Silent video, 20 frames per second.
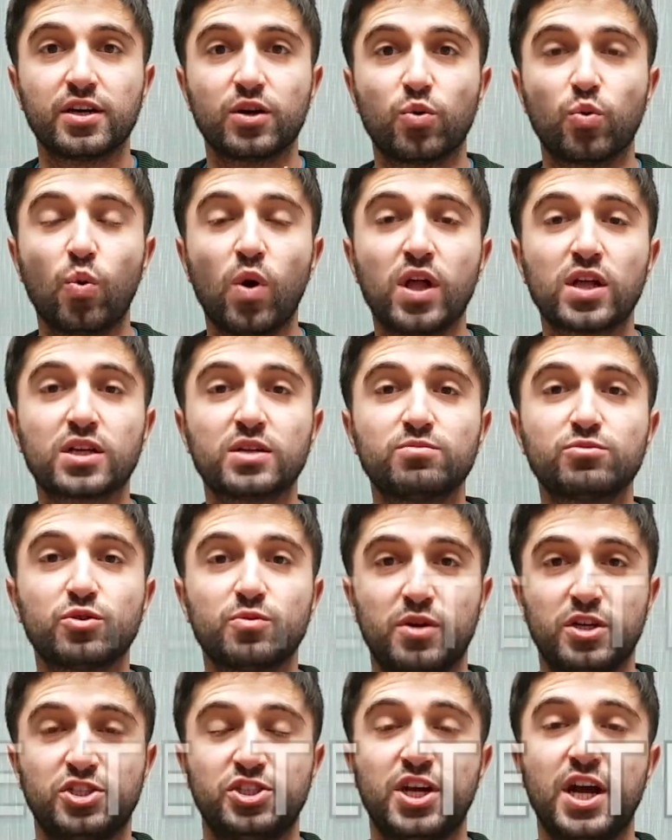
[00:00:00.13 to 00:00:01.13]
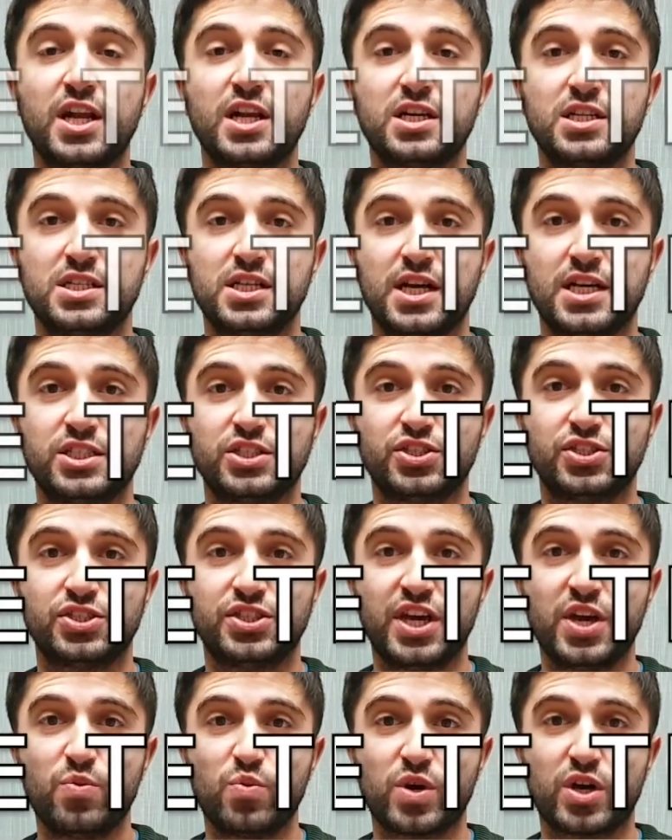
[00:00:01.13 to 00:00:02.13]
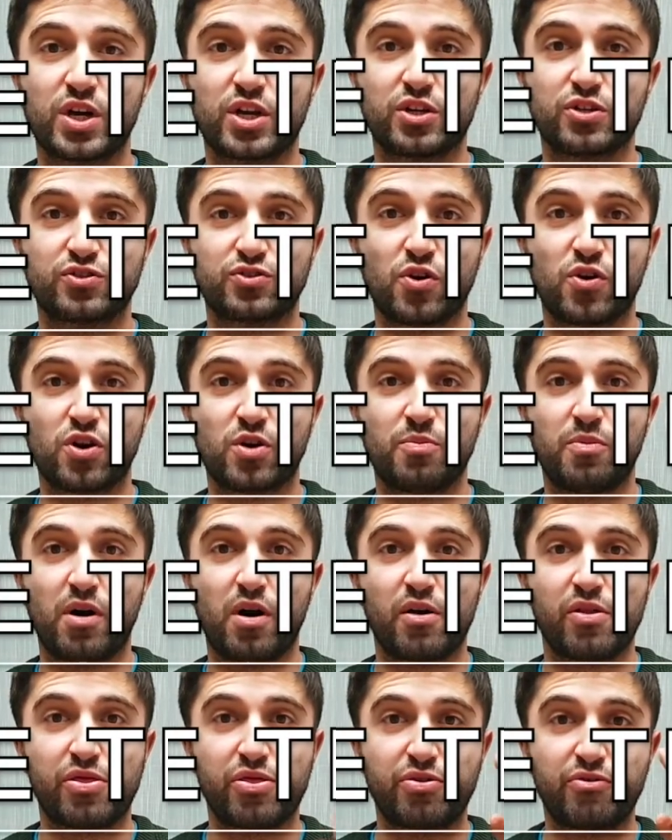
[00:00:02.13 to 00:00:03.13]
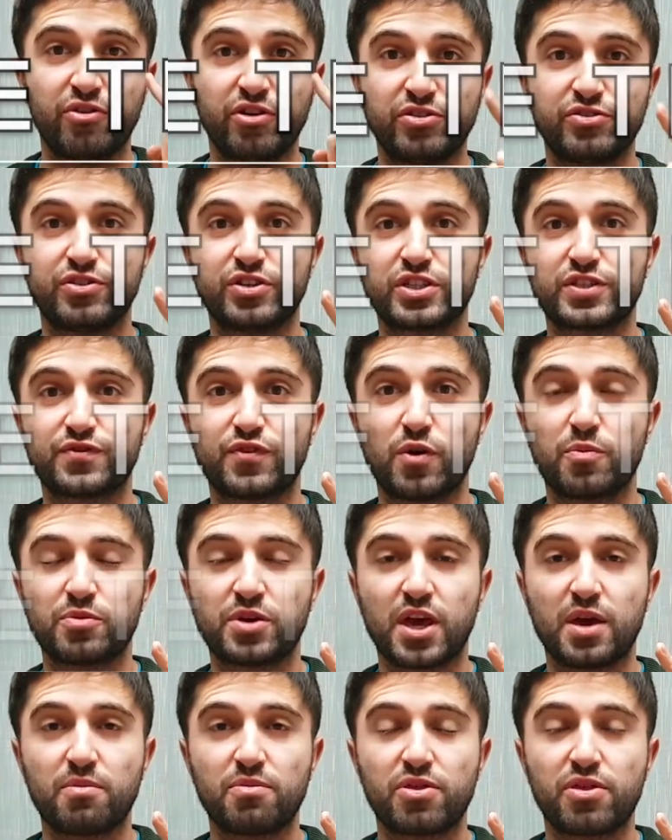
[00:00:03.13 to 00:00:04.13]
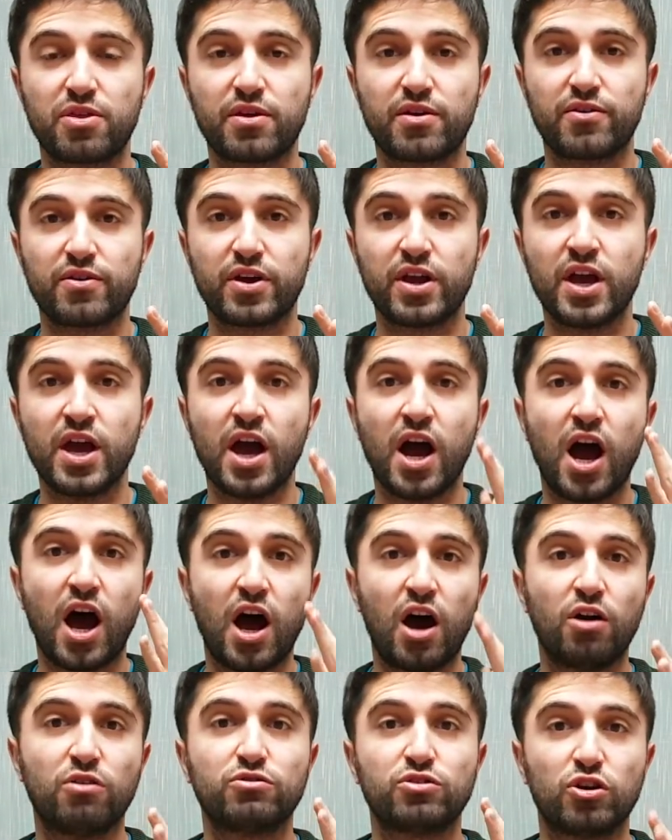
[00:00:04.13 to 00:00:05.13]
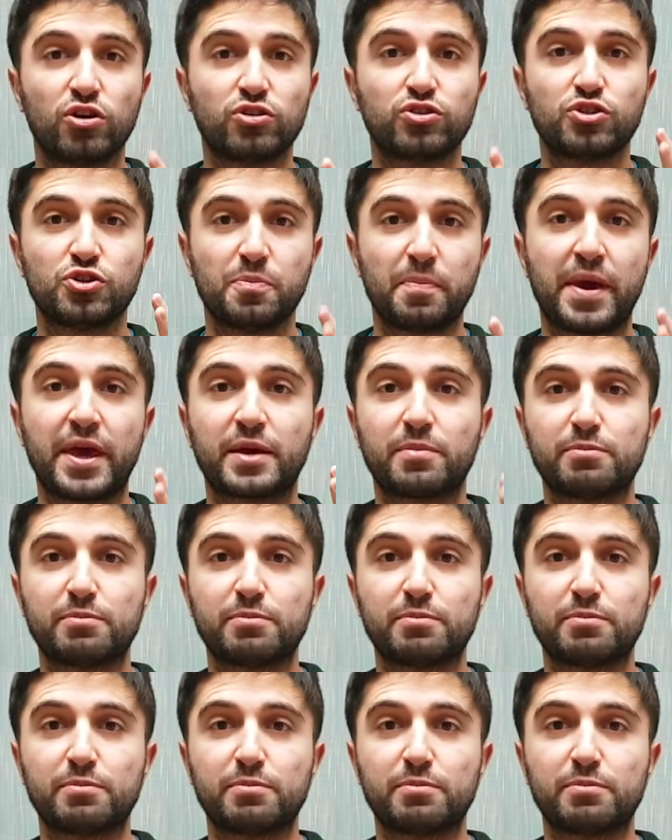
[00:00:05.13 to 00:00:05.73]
Welcome to my channel, and today we're gonna talk about 3 tricks from game theory how not to make